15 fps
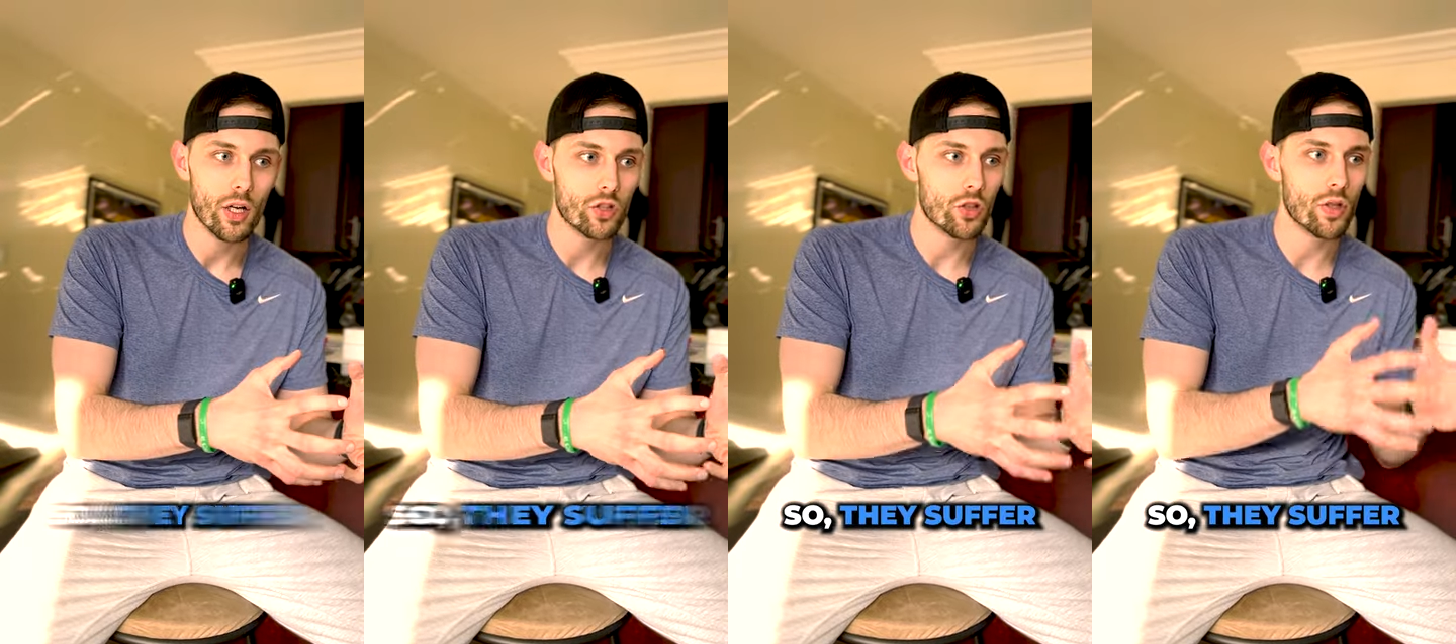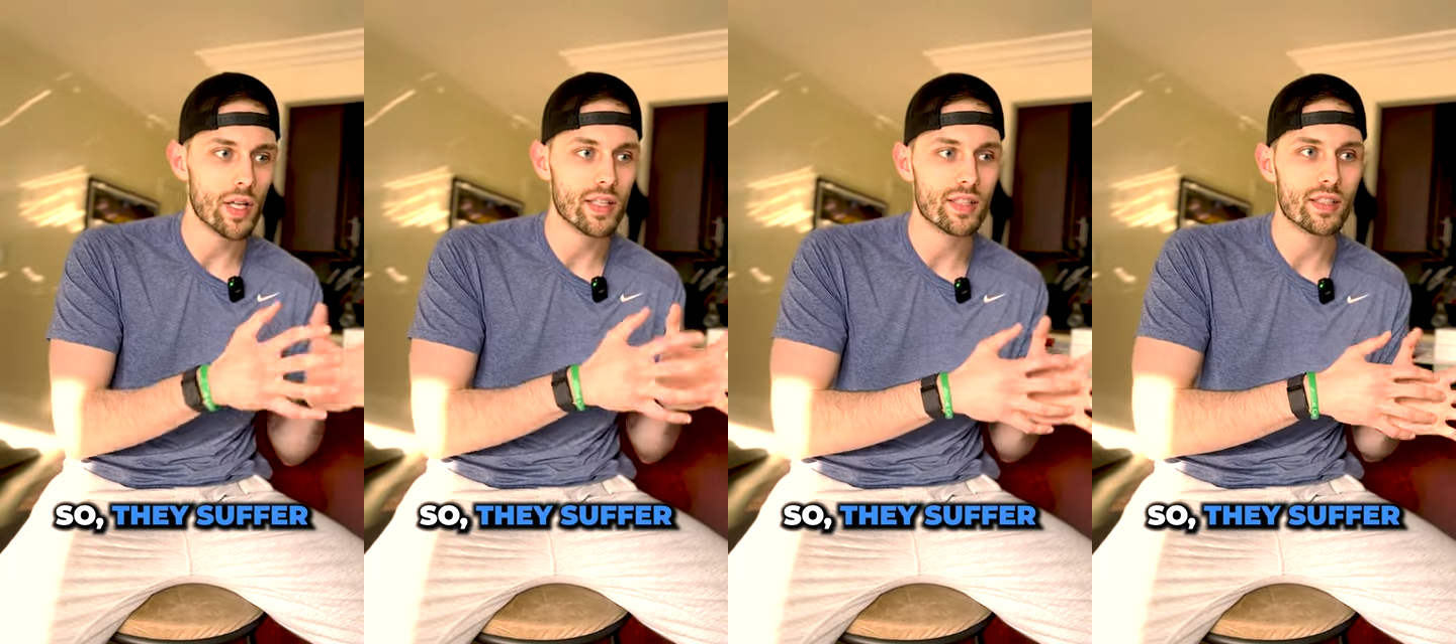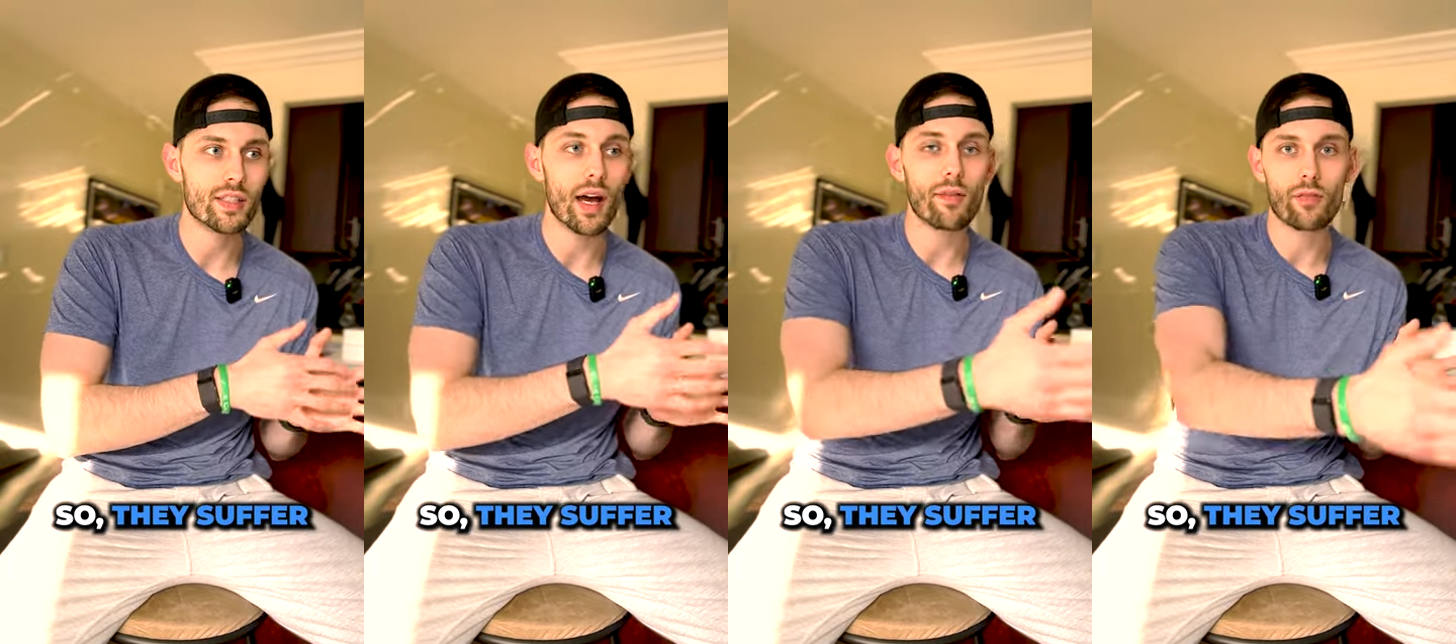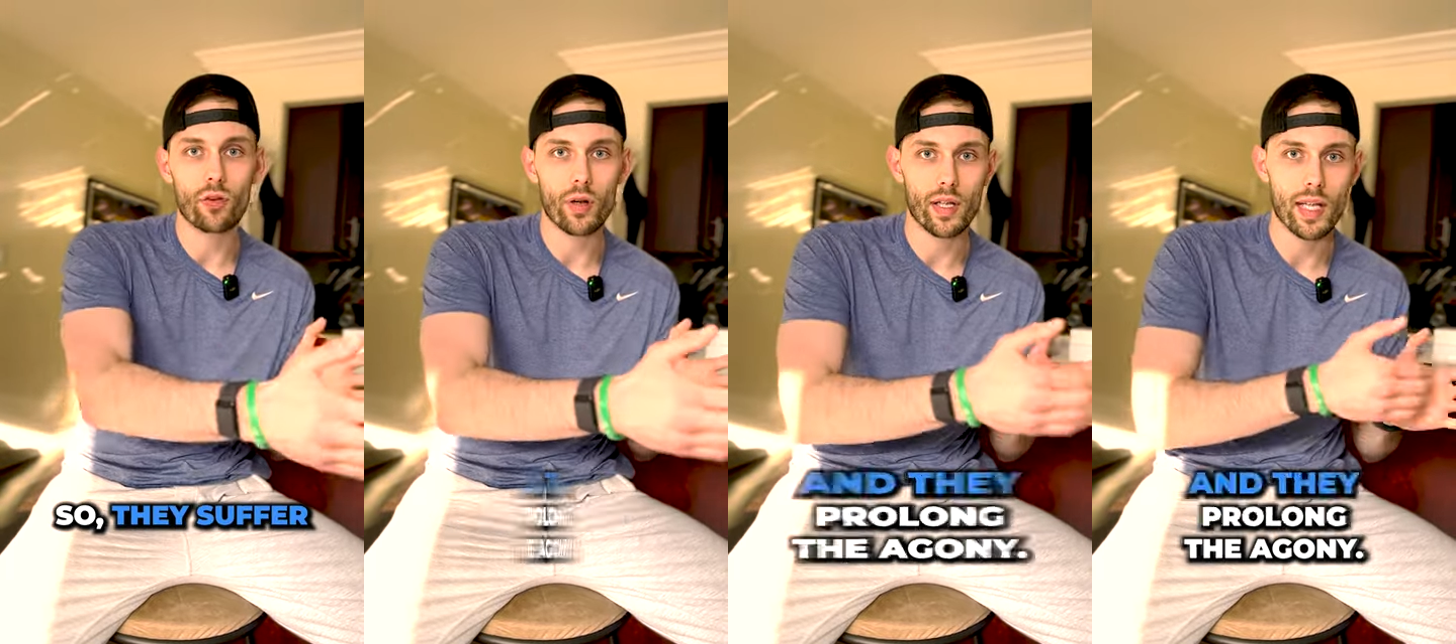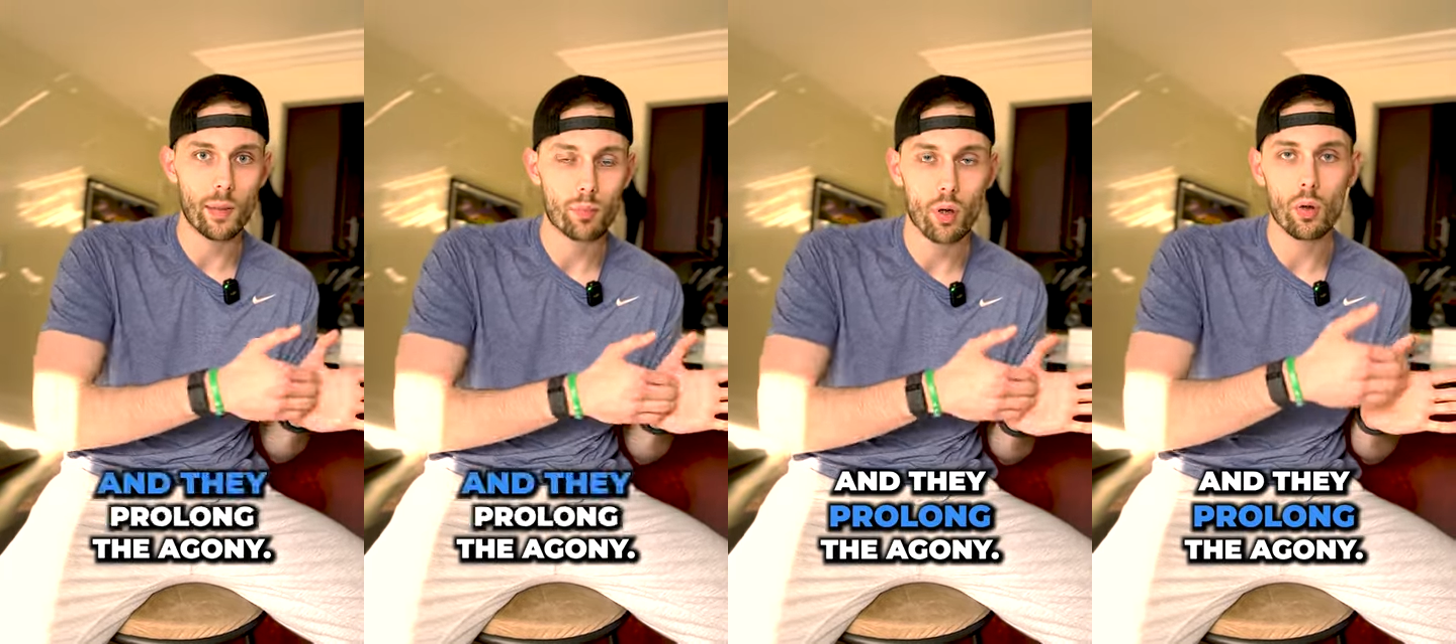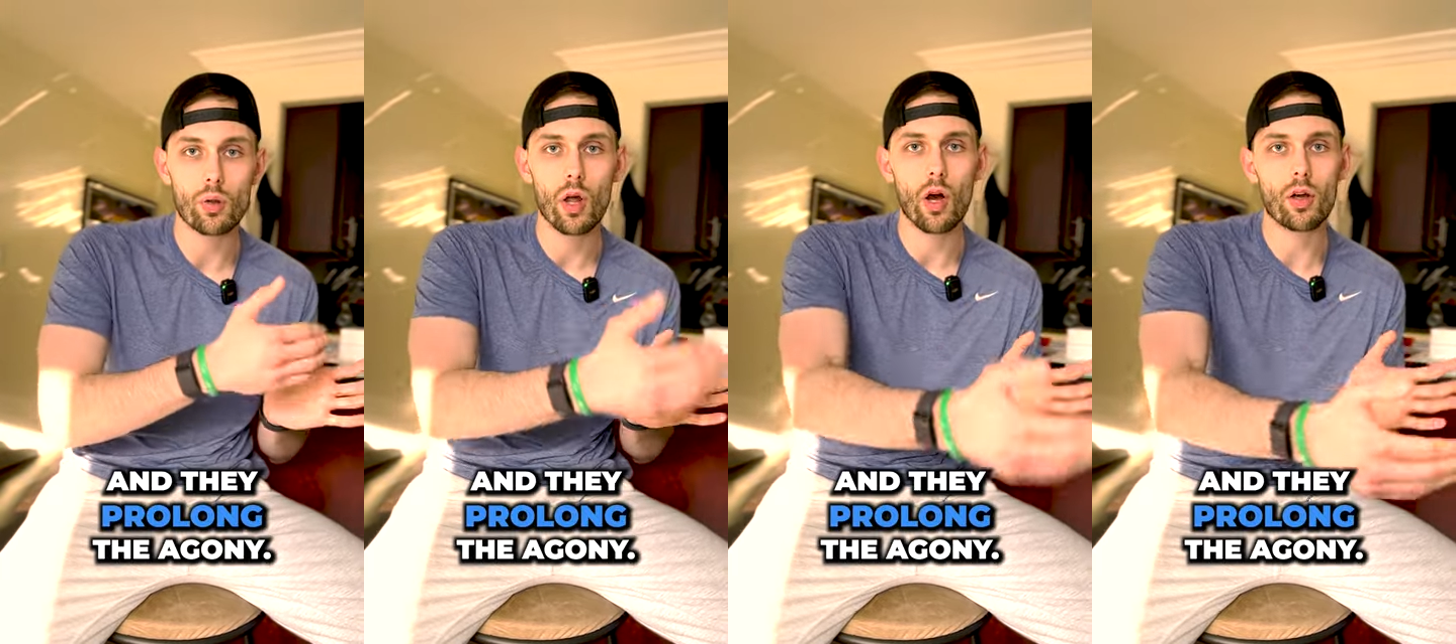So they suffer and they
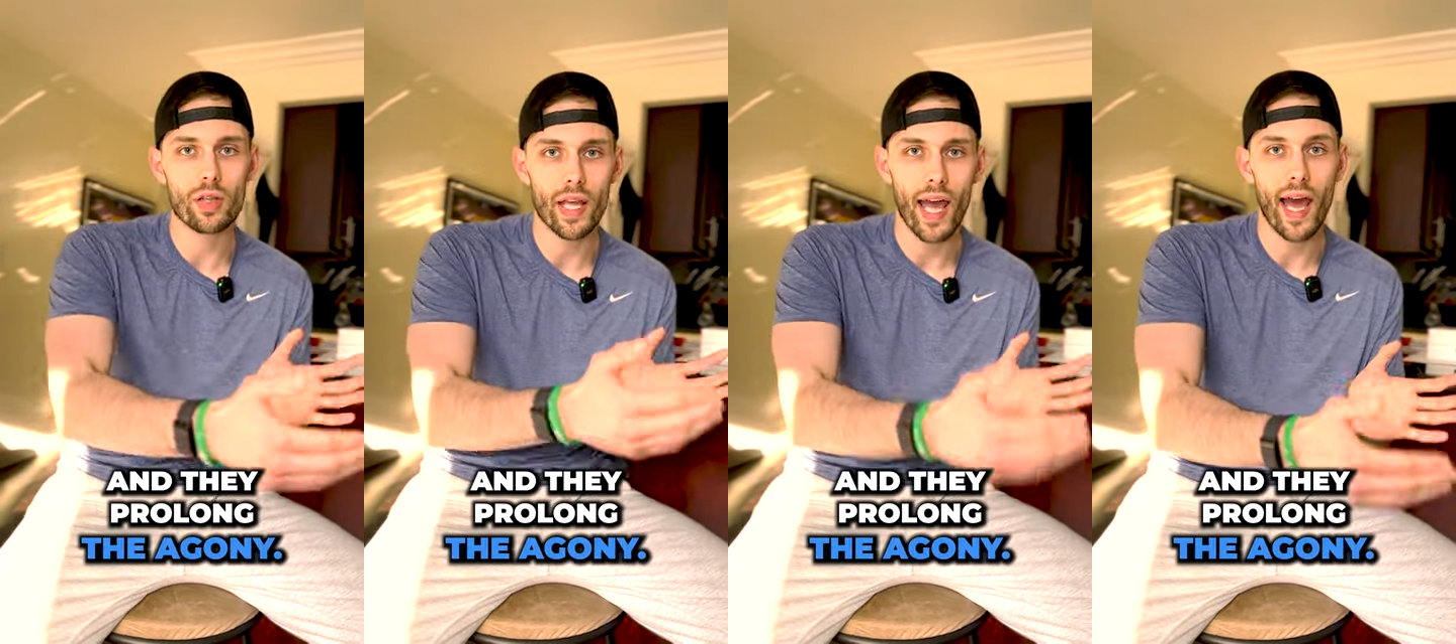prolong the